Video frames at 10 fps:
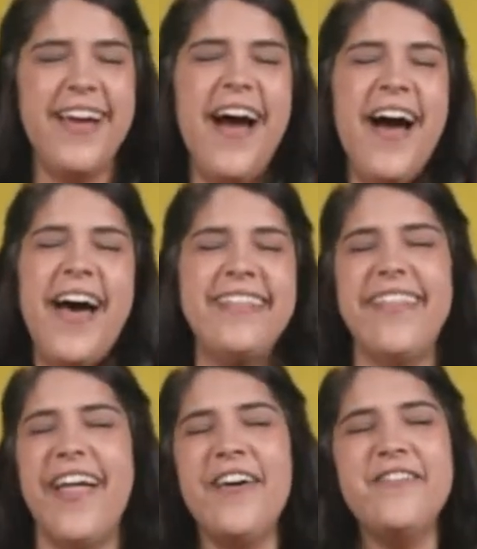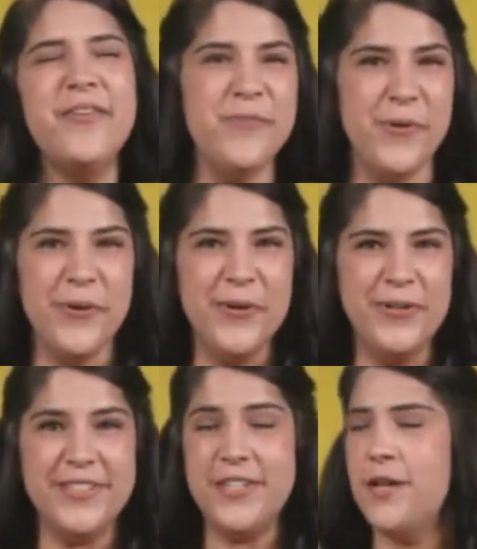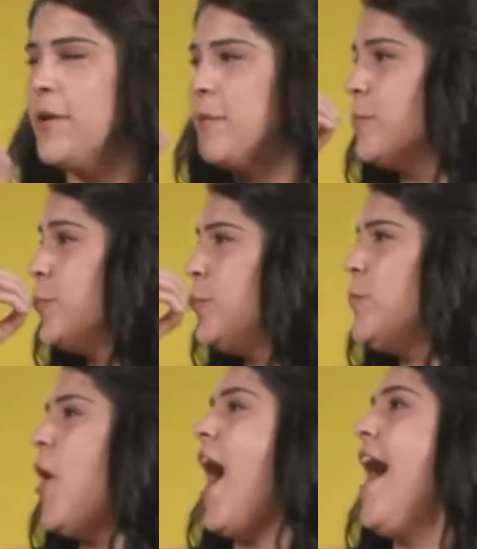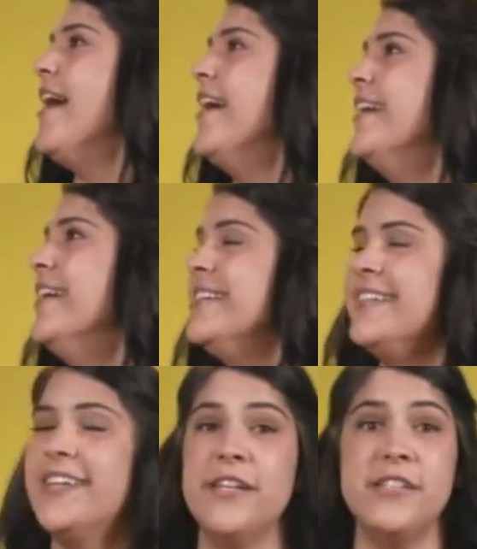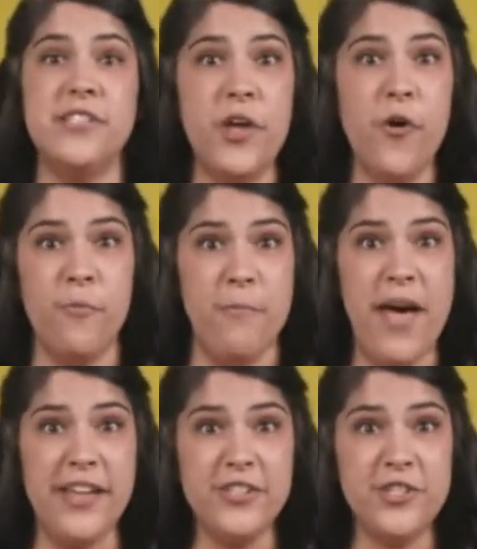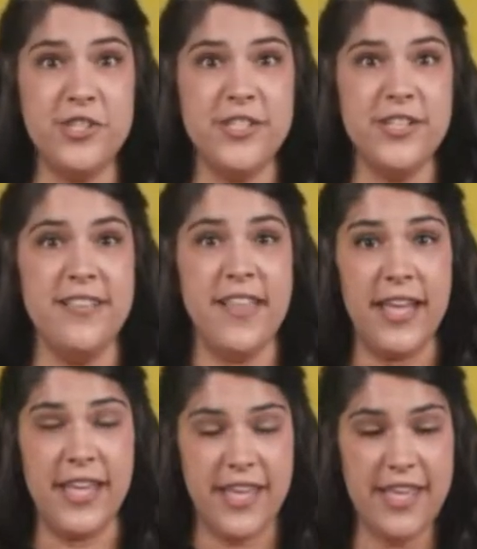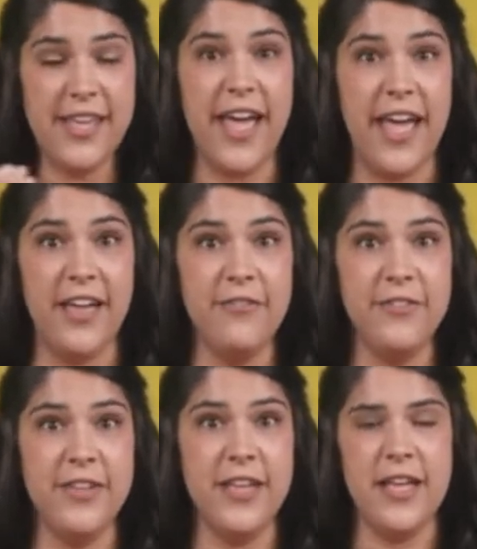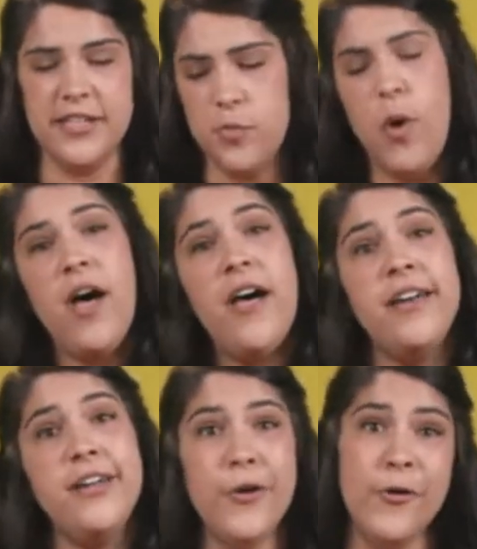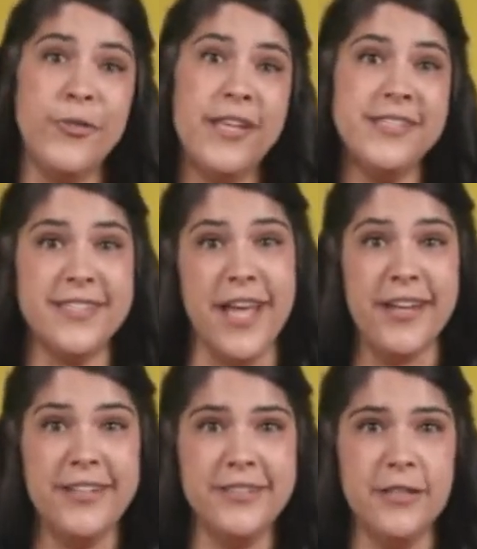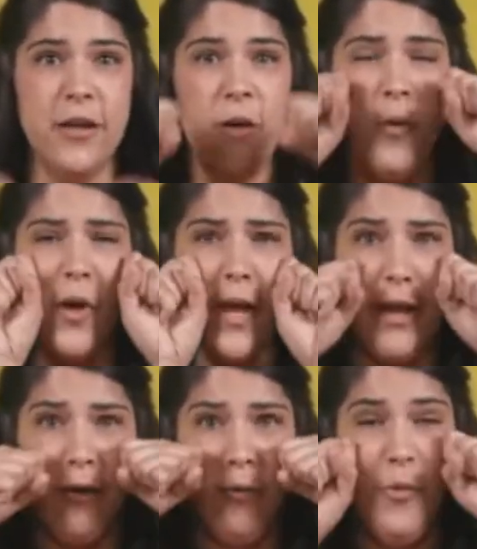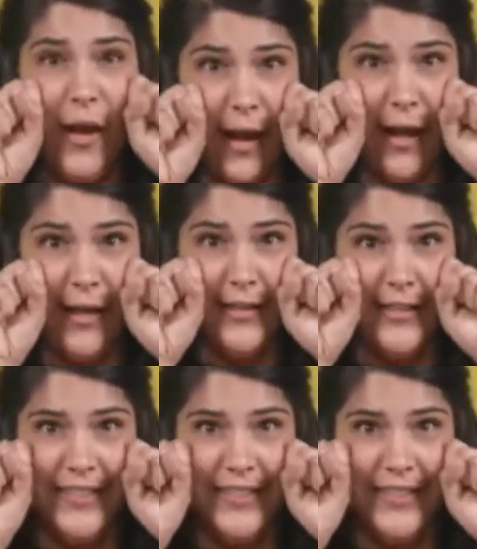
God loved the world, mwah, so much that he gave his one and only son. Wah, wah.